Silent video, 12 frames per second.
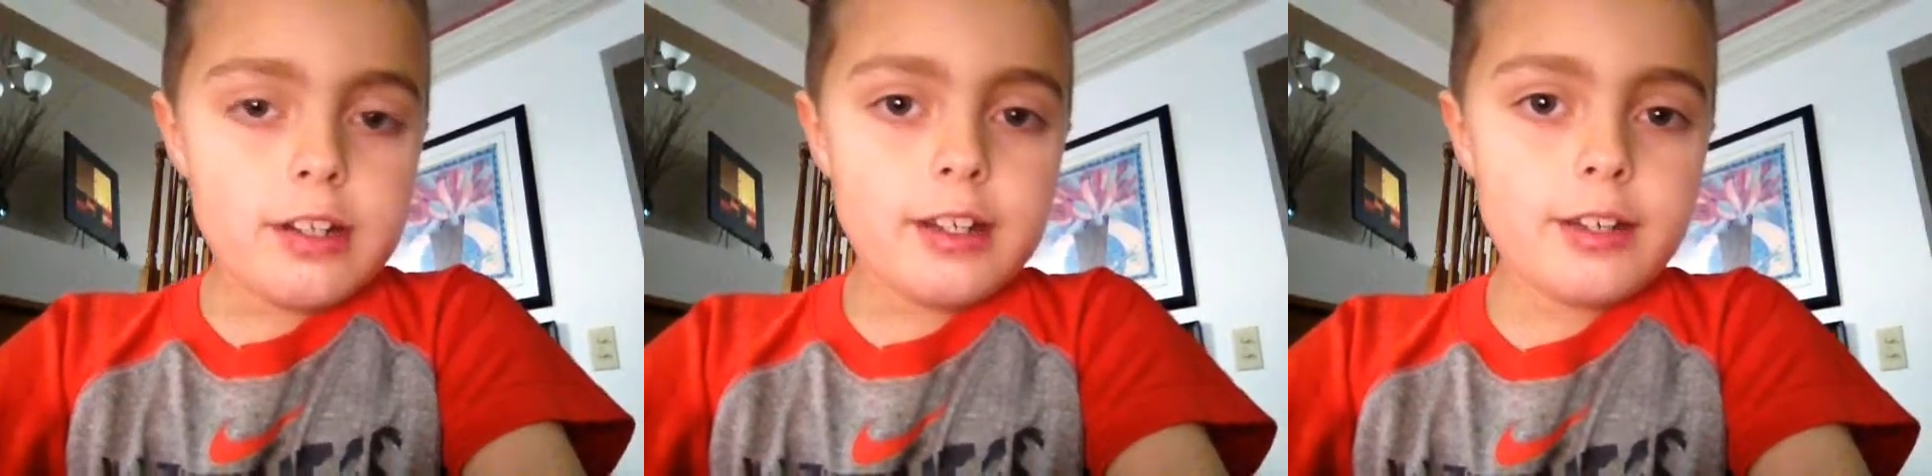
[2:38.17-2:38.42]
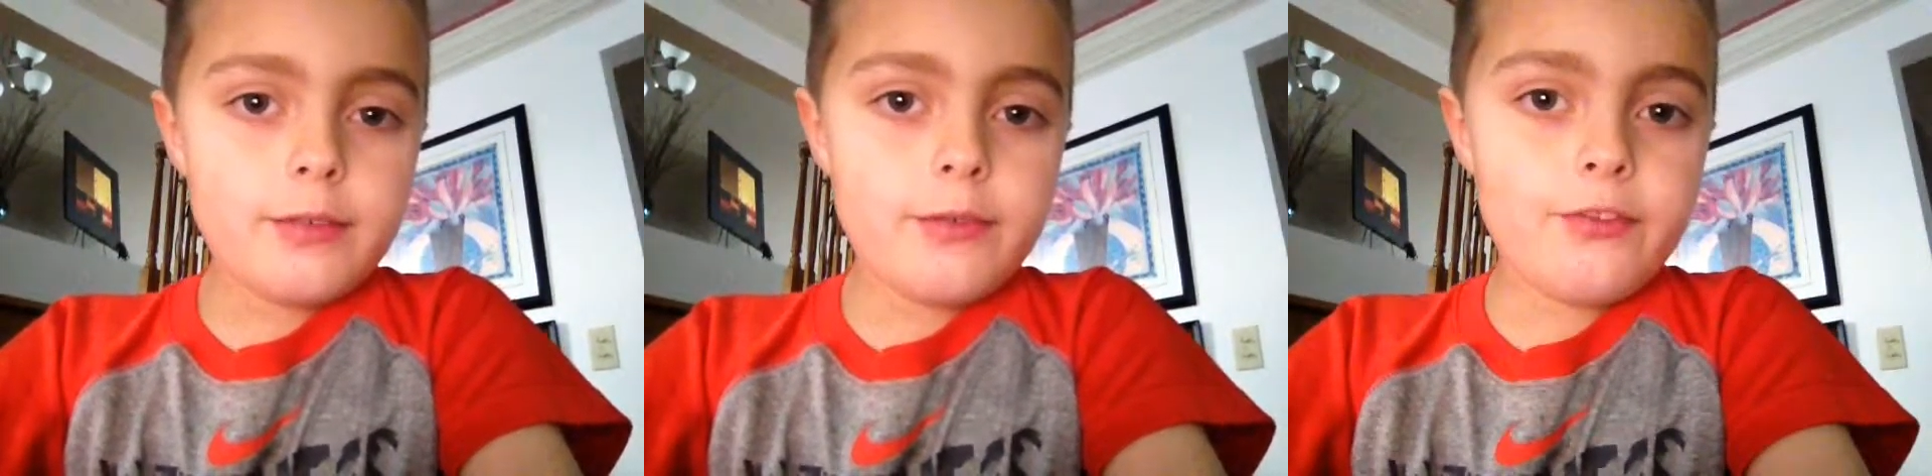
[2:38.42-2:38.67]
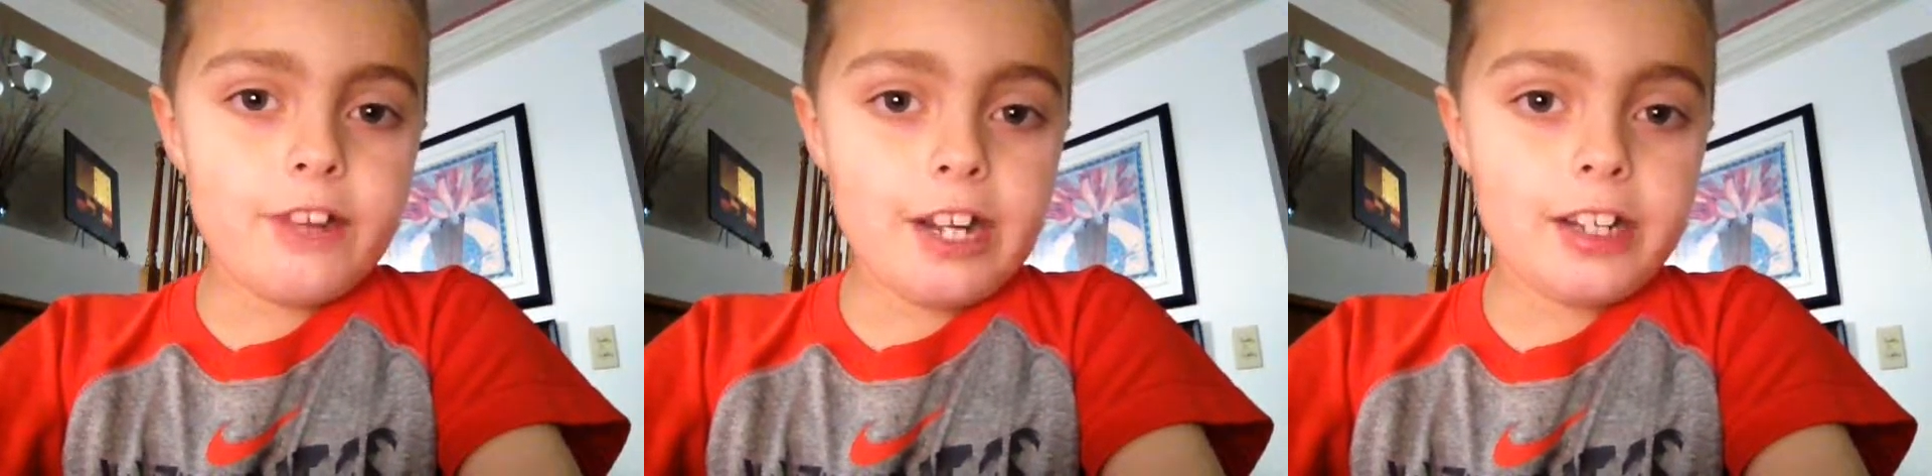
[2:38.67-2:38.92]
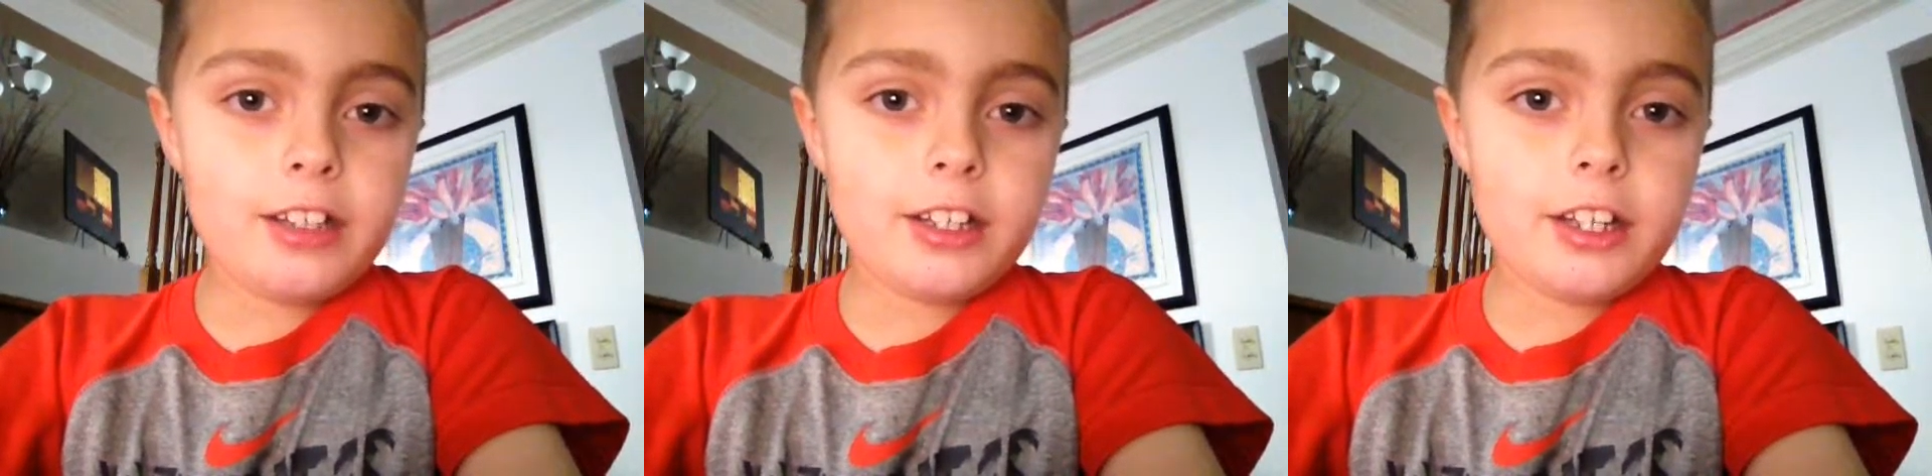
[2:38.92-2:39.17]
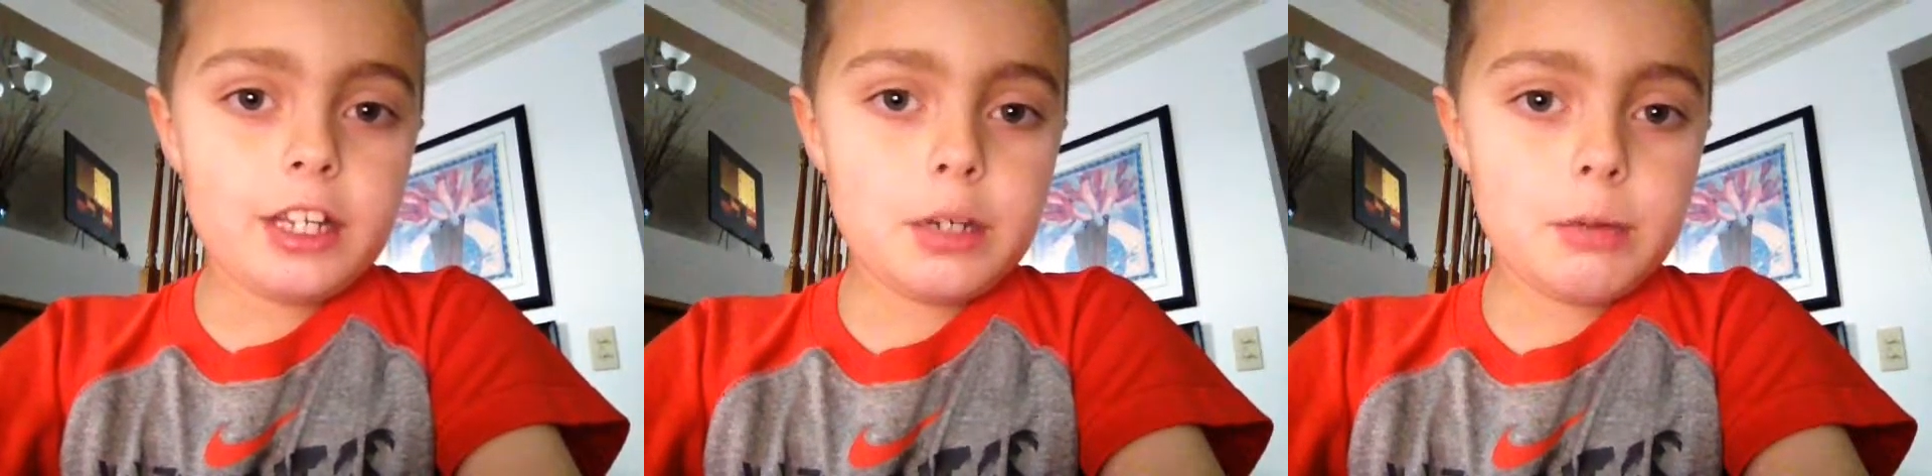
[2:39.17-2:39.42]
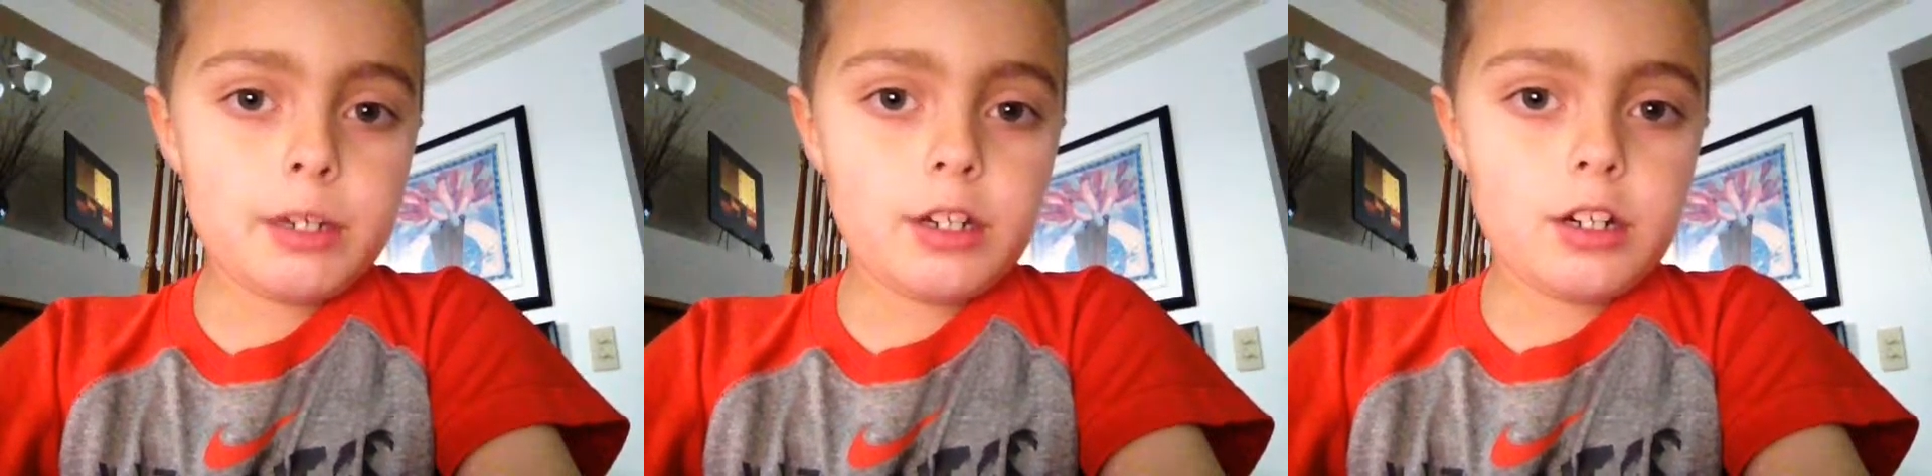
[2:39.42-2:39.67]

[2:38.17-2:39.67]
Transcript: and finally, here we